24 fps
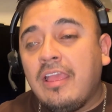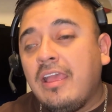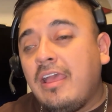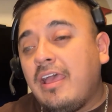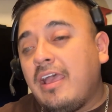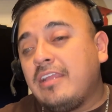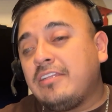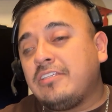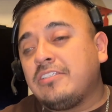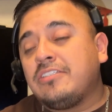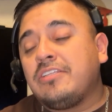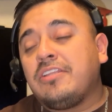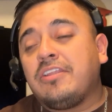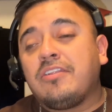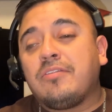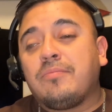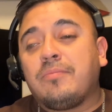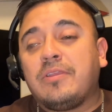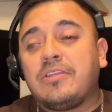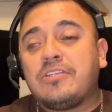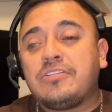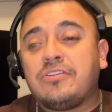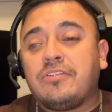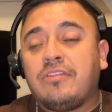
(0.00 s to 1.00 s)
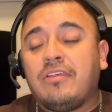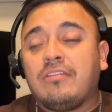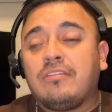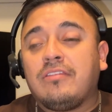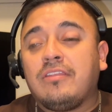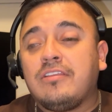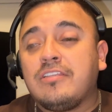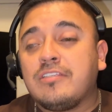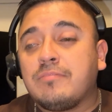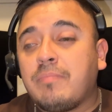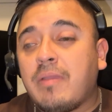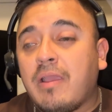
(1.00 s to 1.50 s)
I just needed to make sure that
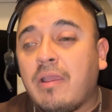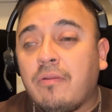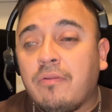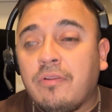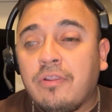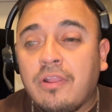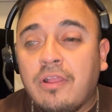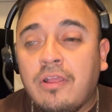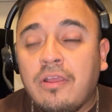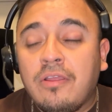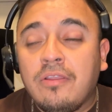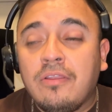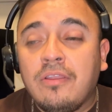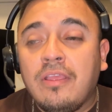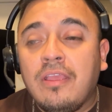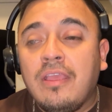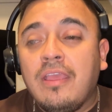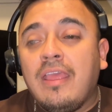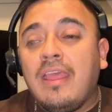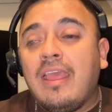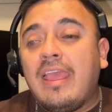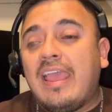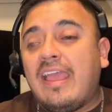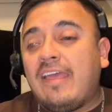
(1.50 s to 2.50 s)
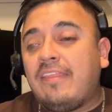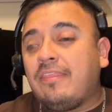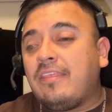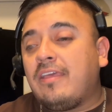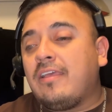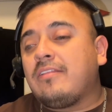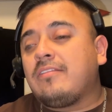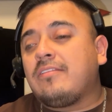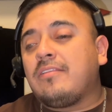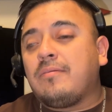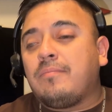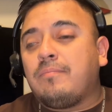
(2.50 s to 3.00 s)
things powered on and
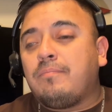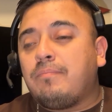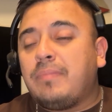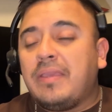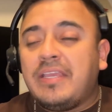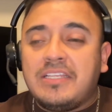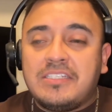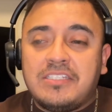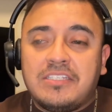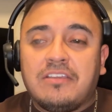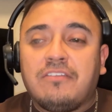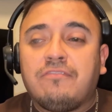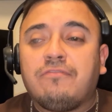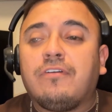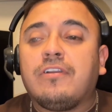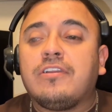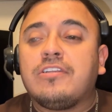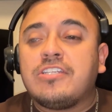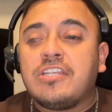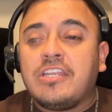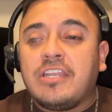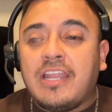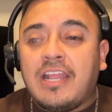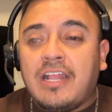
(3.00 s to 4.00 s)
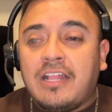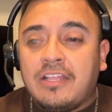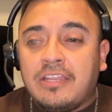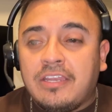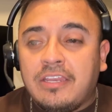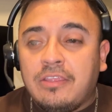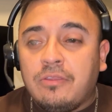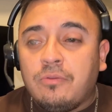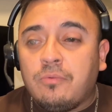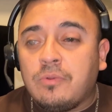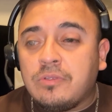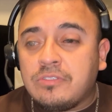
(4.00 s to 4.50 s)
that the basic
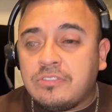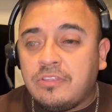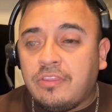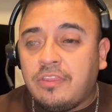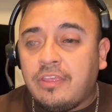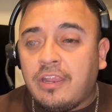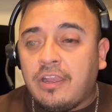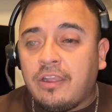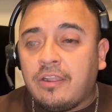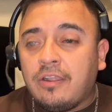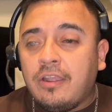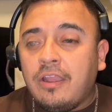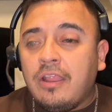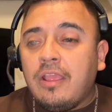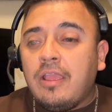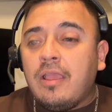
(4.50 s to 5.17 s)
functionality was there.